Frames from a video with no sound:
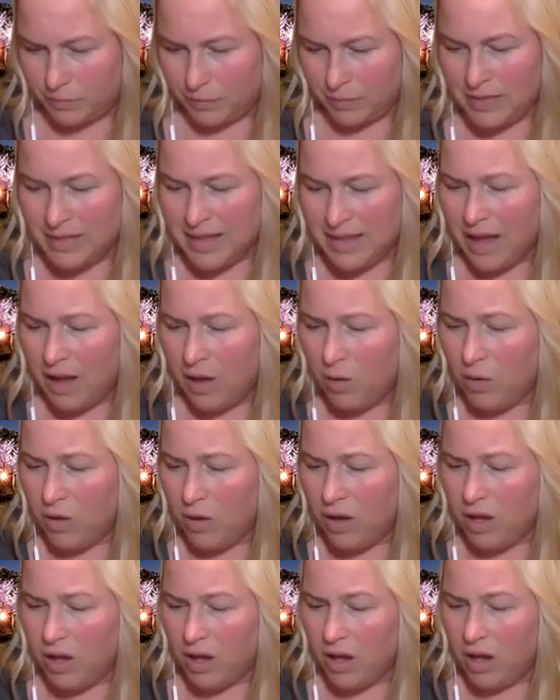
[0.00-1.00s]
Now,
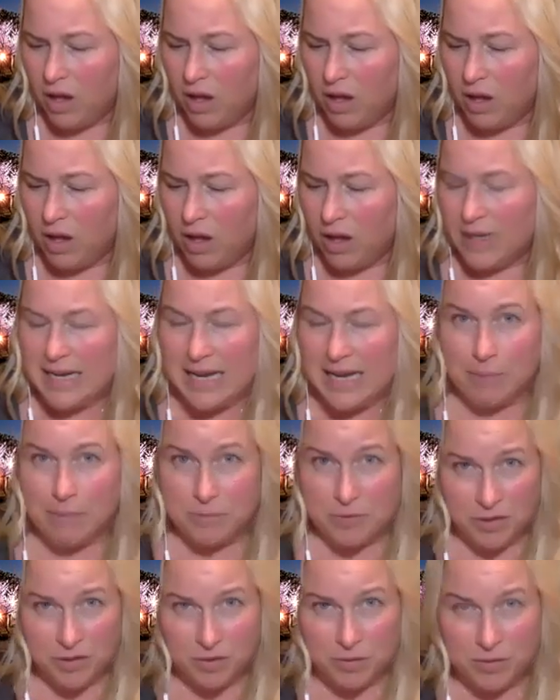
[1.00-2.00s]

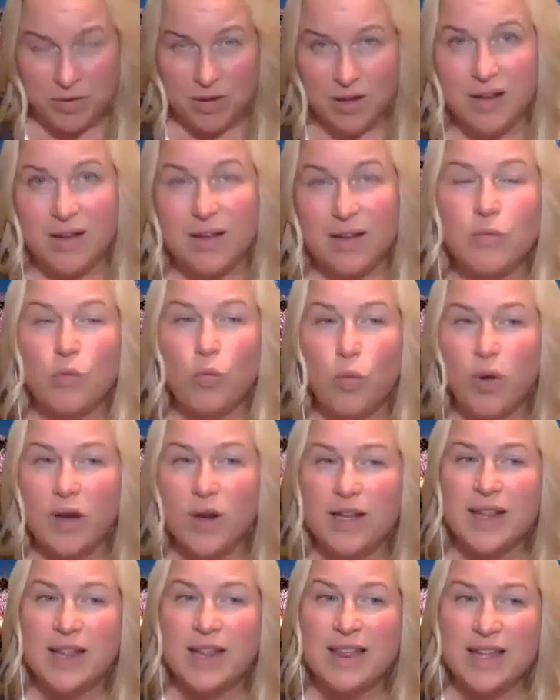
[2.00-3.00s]
Neptune, one
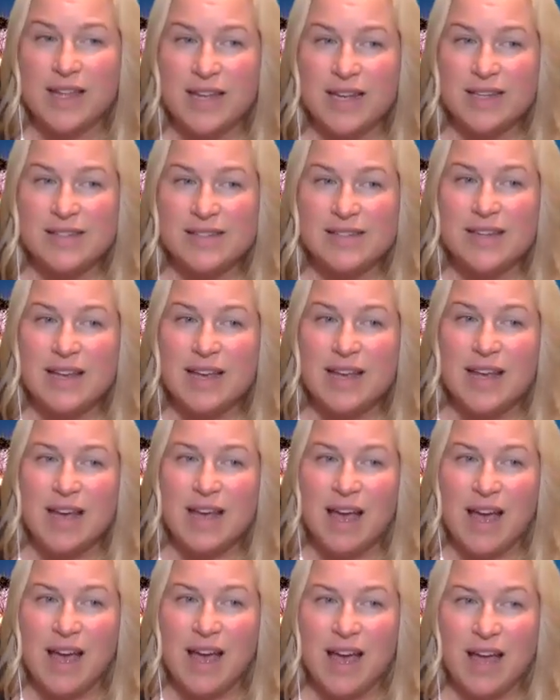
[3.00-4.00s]
of the things
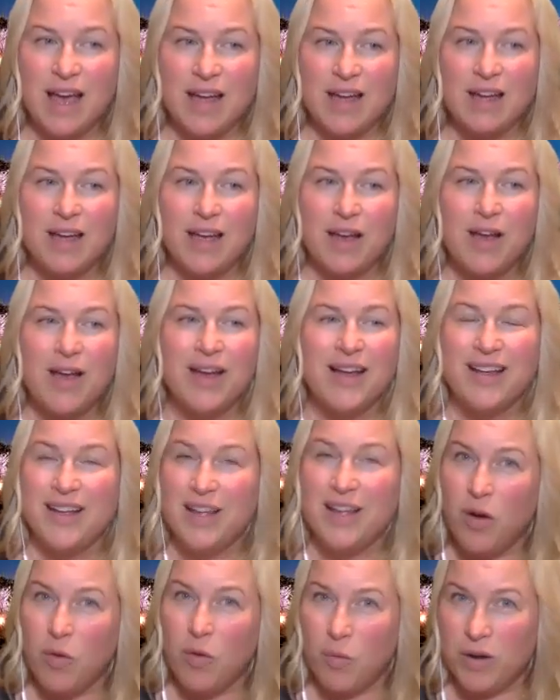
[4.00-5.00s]
I
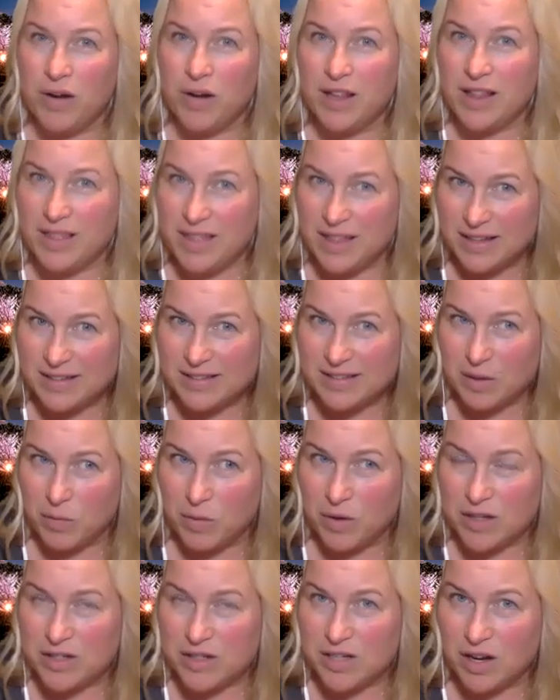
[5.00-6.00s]

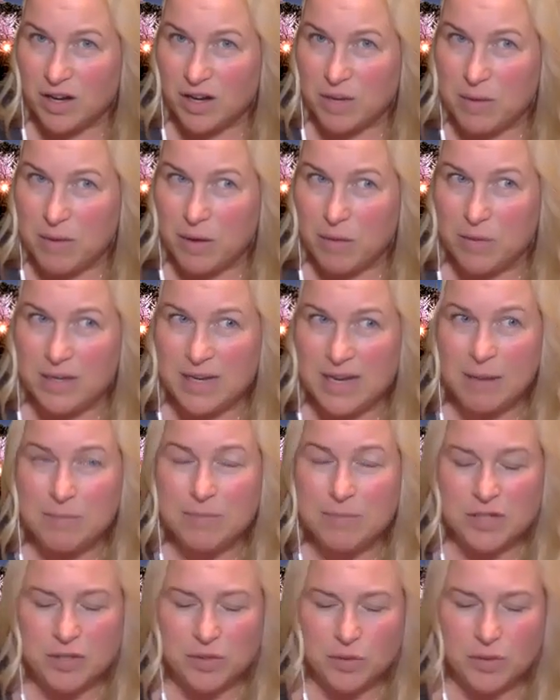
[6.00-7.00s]
want to talk about with
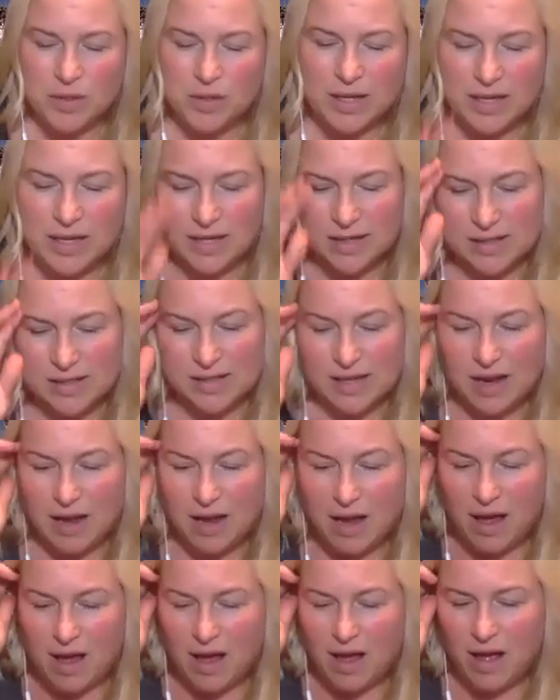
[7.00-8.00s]
Neptune is
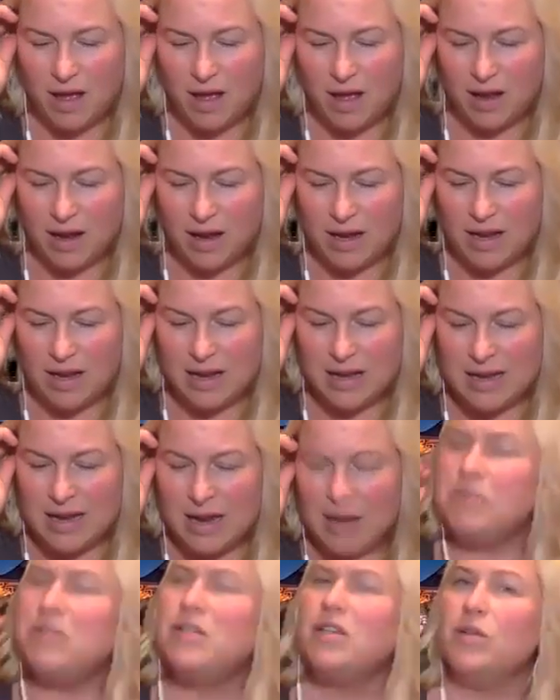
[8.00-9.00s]

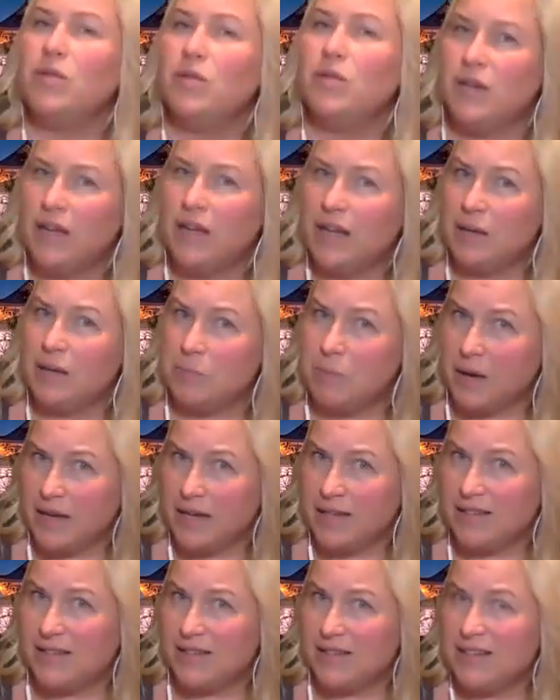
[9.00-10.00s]
Neptune in
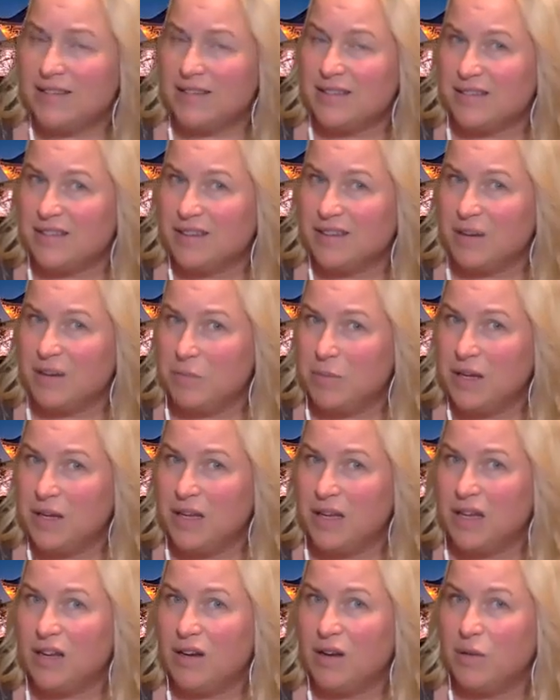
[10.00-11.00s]
Pisces is going to be
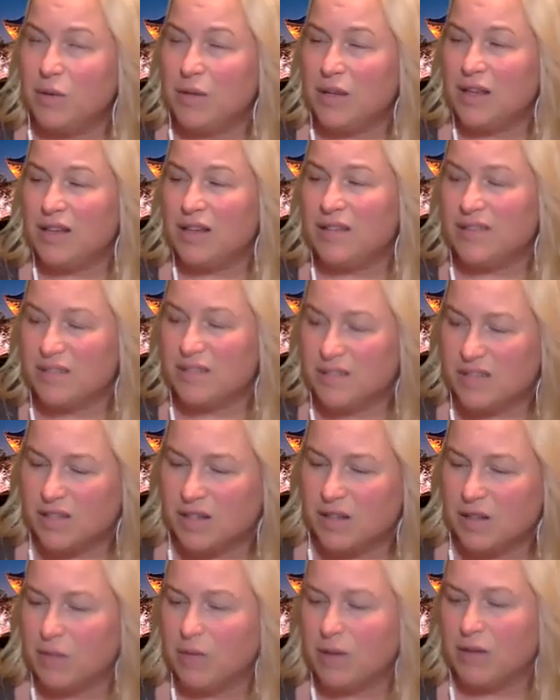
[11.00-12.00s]
here with us
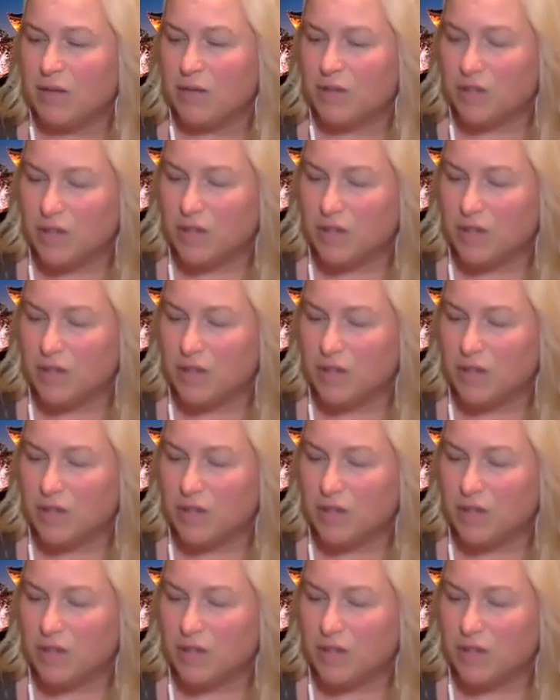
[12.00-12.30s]
until around,